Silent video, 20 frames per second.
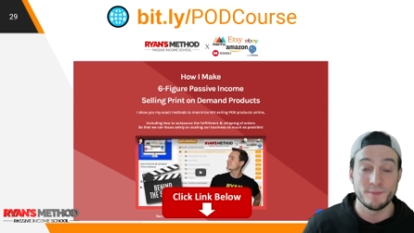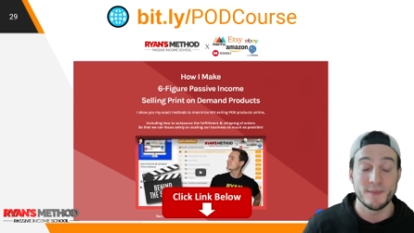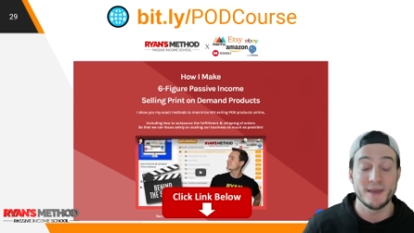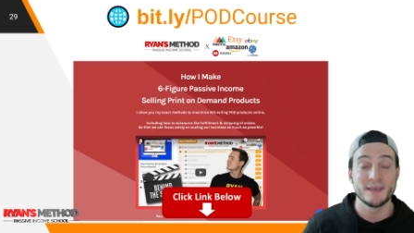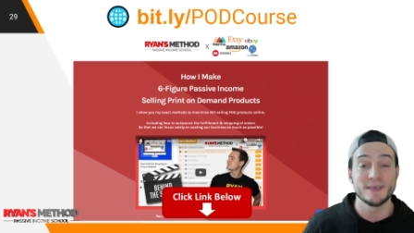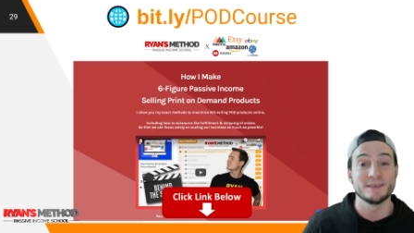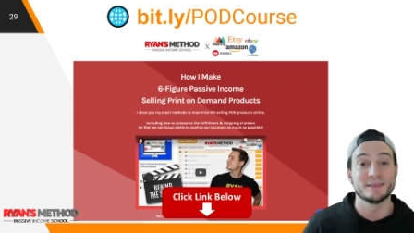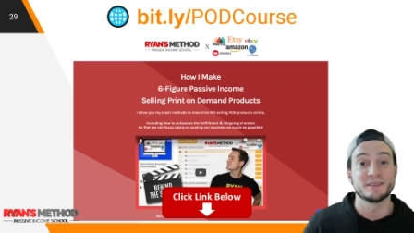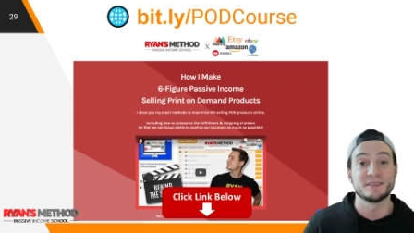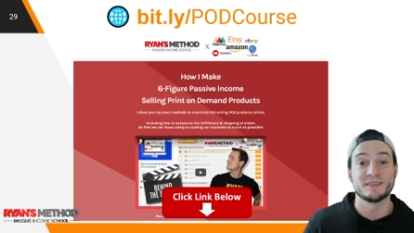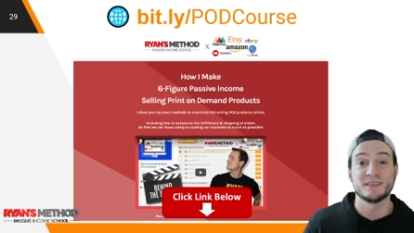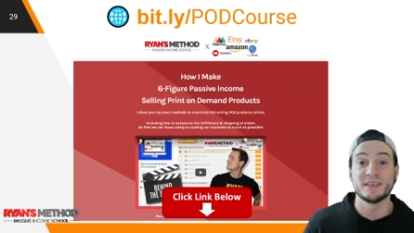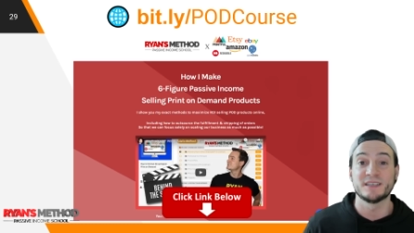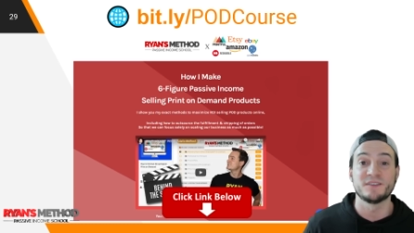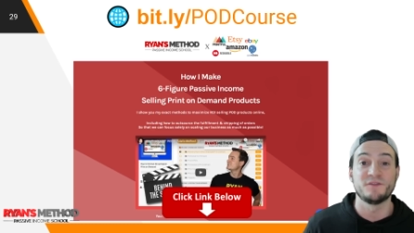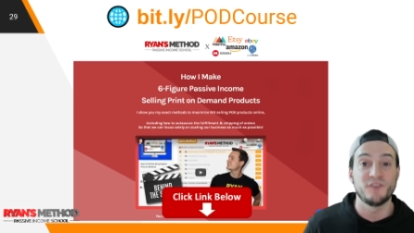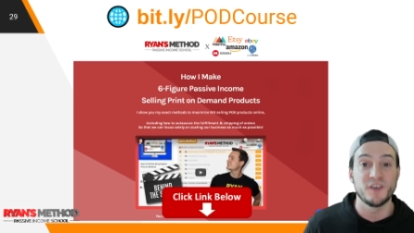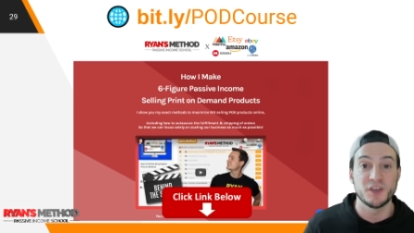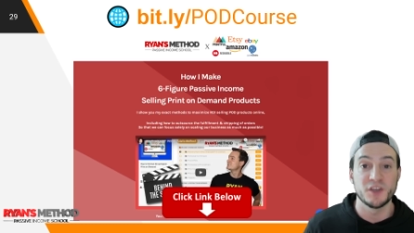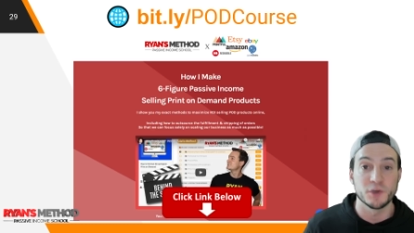making
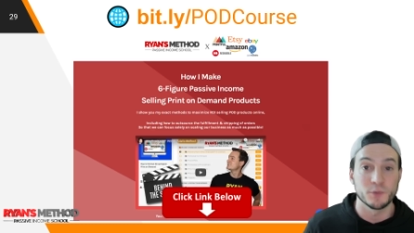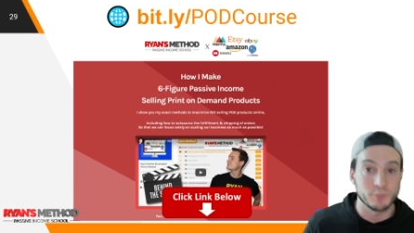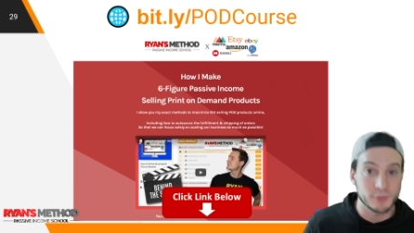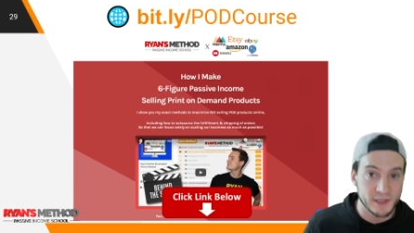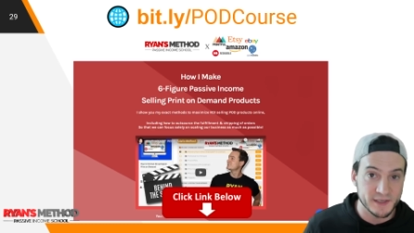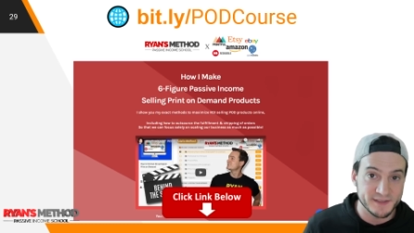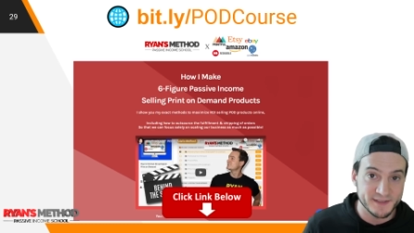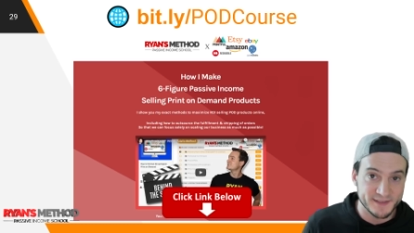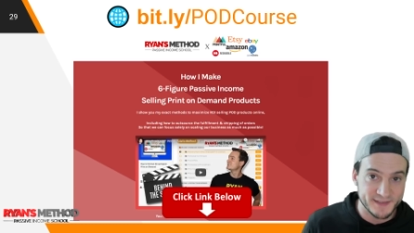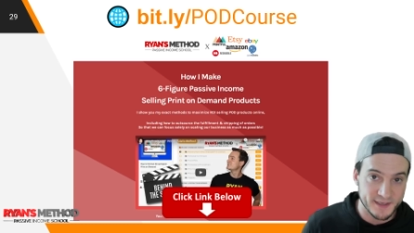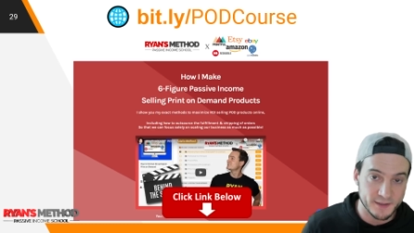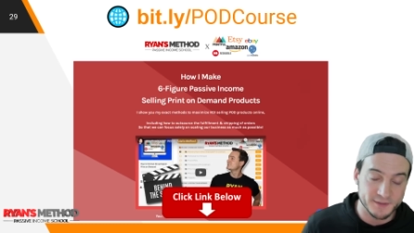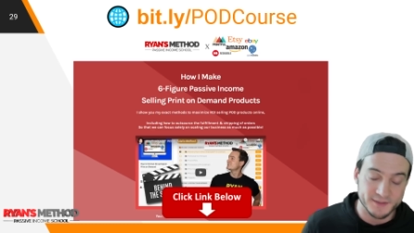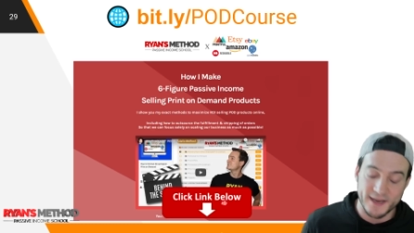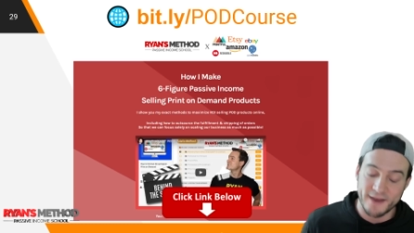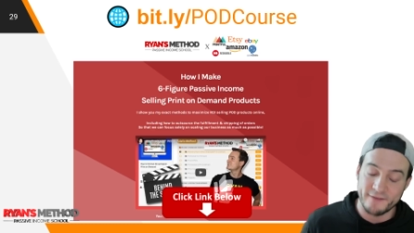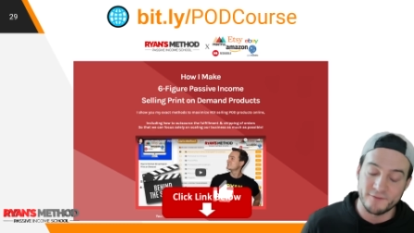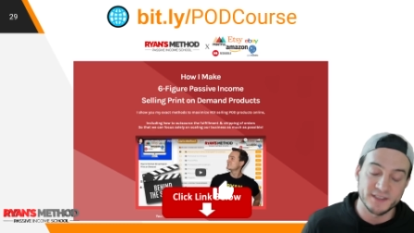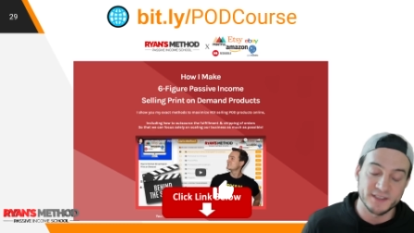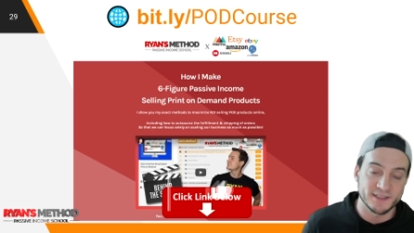six figure plus sales
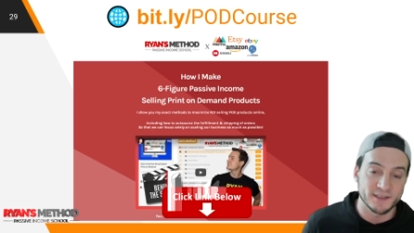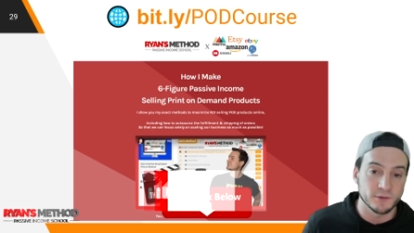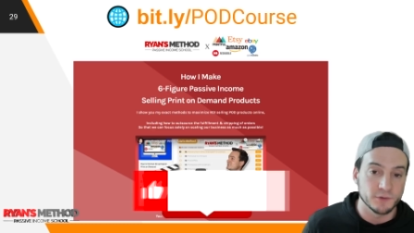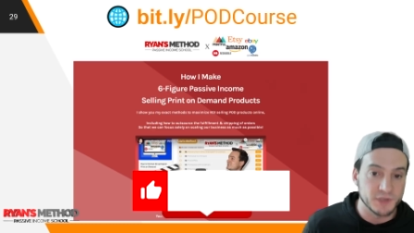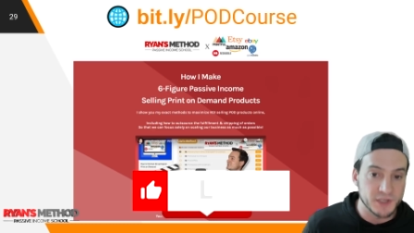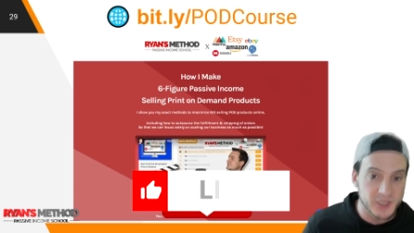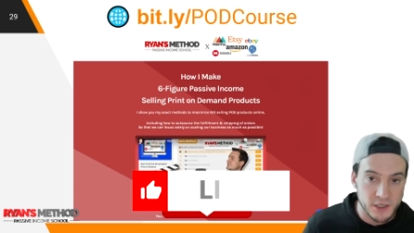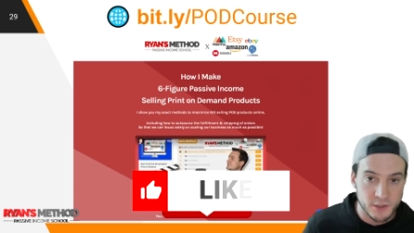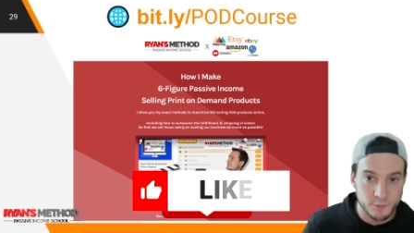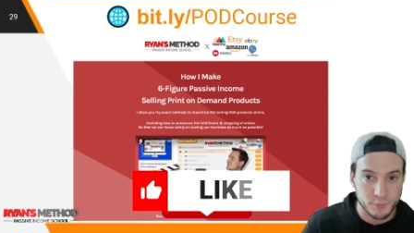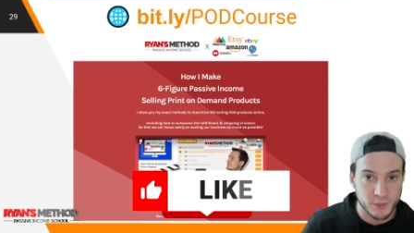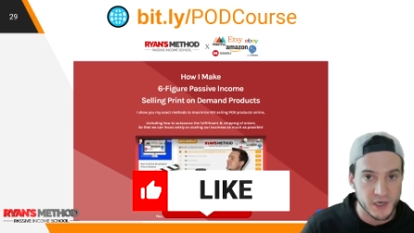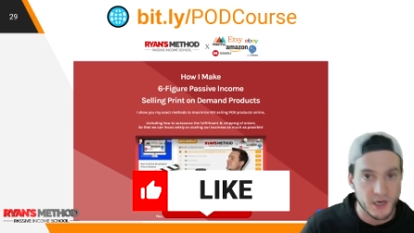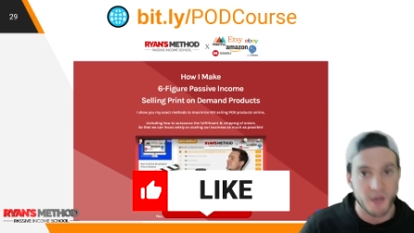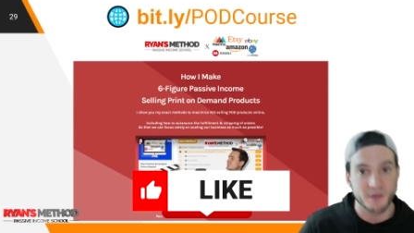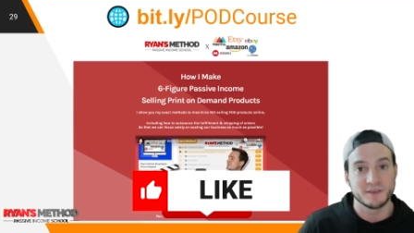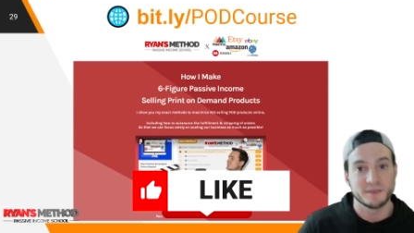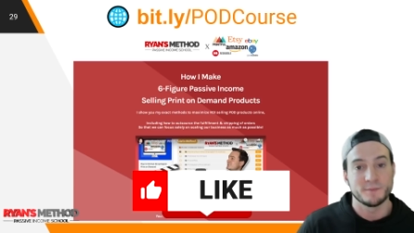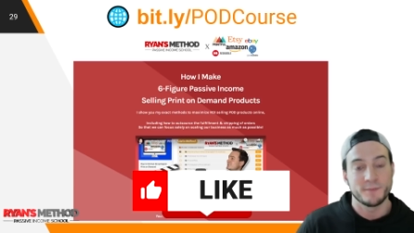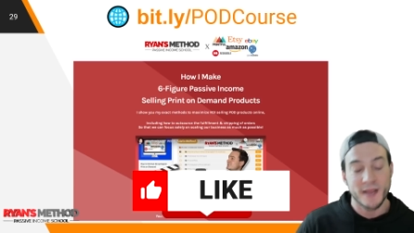every single year, print
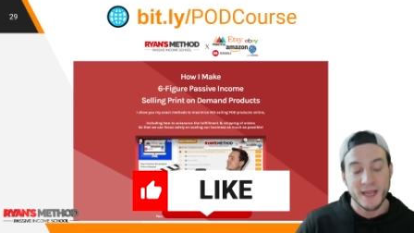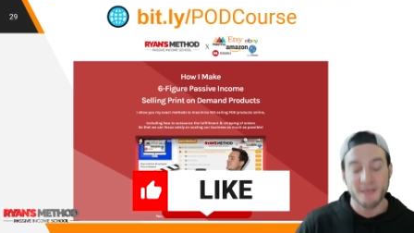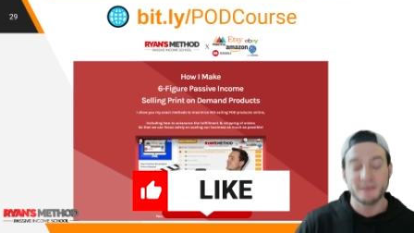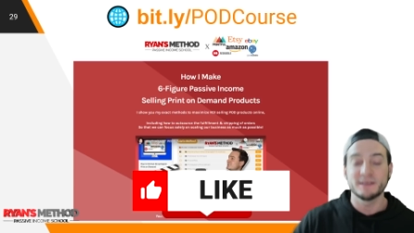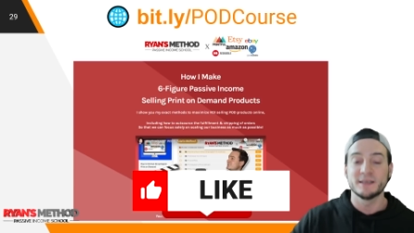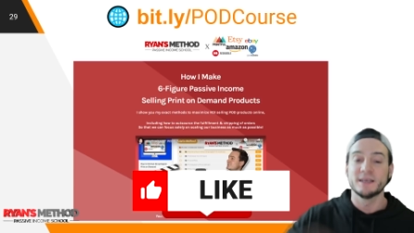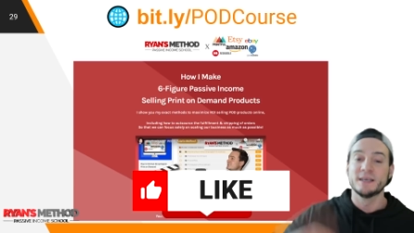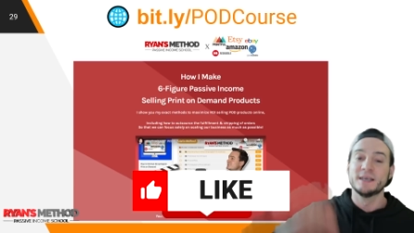on demand,